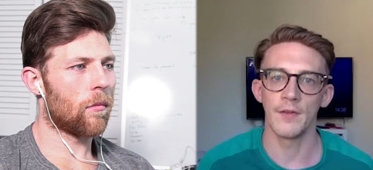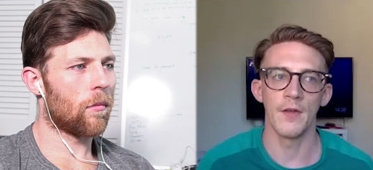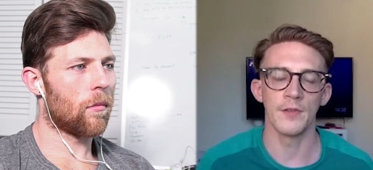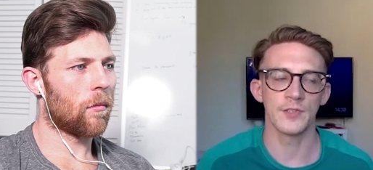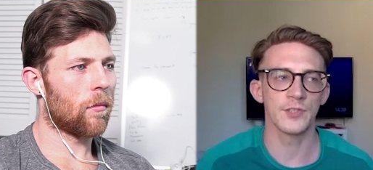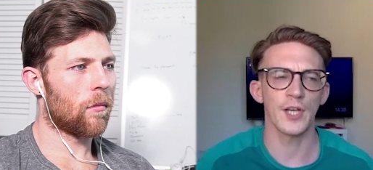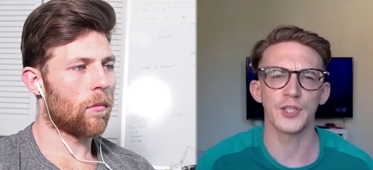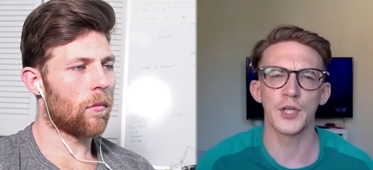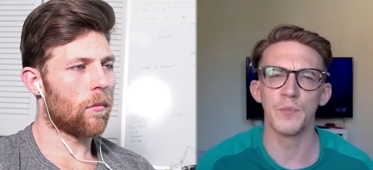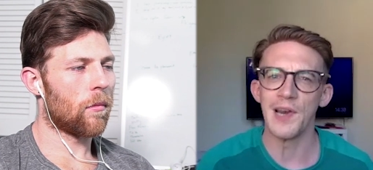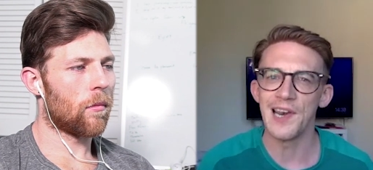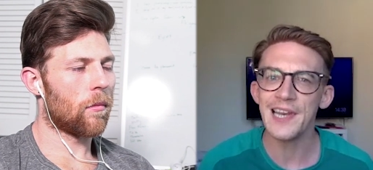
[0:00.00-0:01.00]
Speaker 1: such a
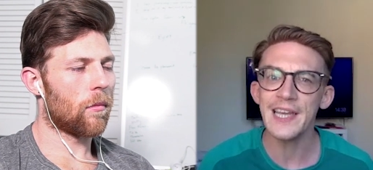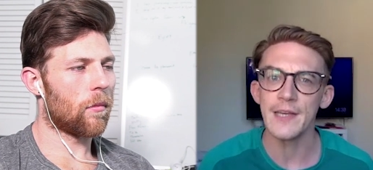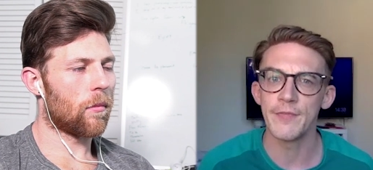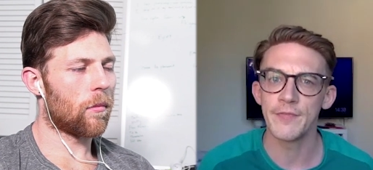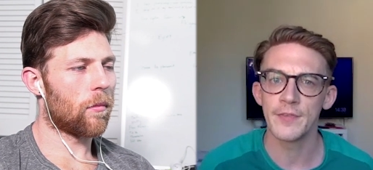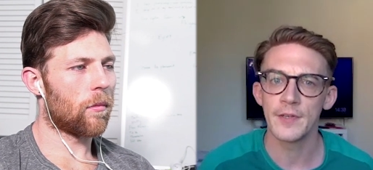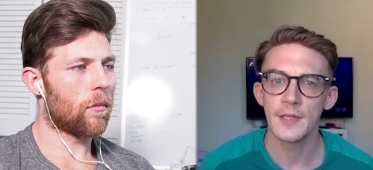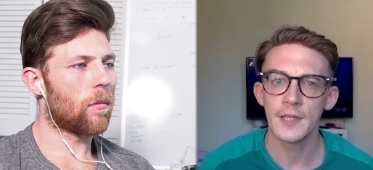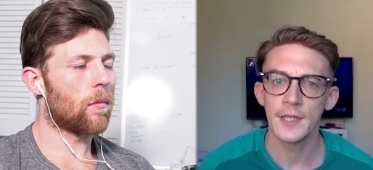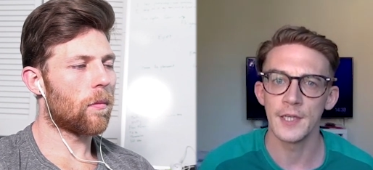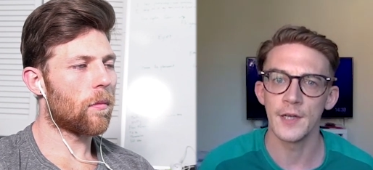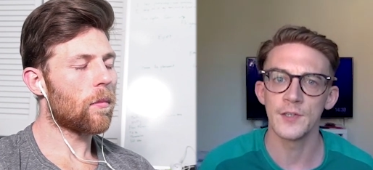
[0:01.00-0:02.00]
relief,
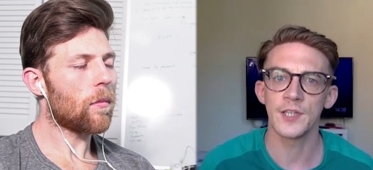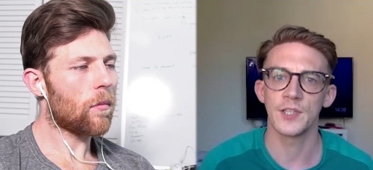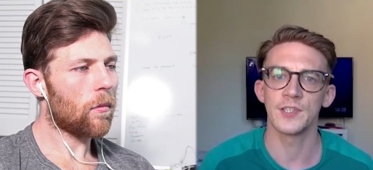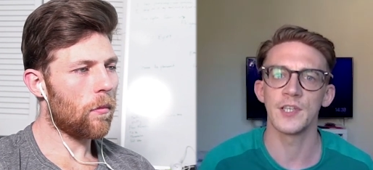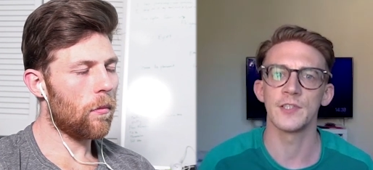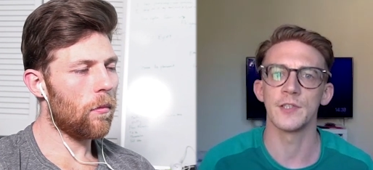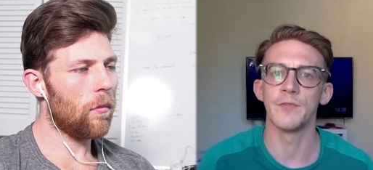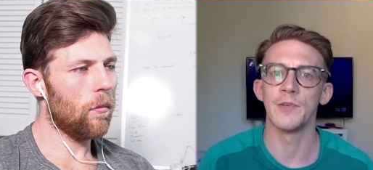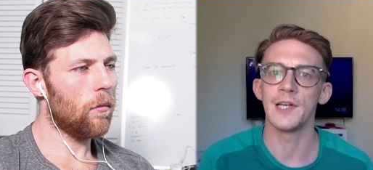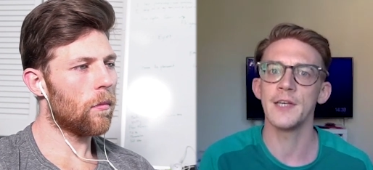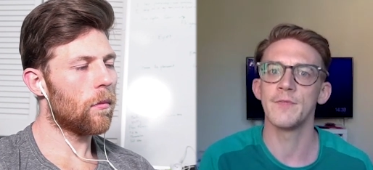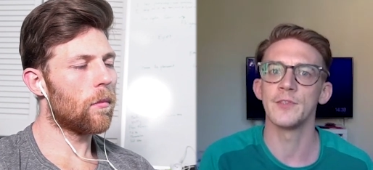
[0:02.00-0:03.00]
you know, such a sense of
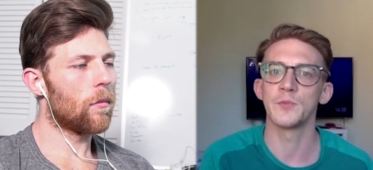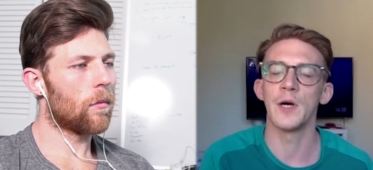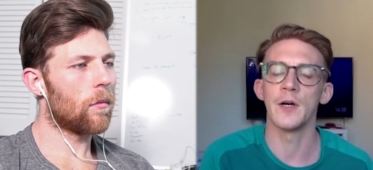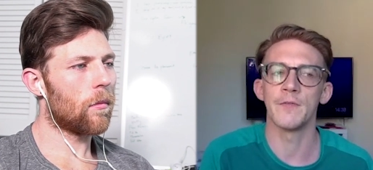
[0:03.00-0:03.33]
relief as well.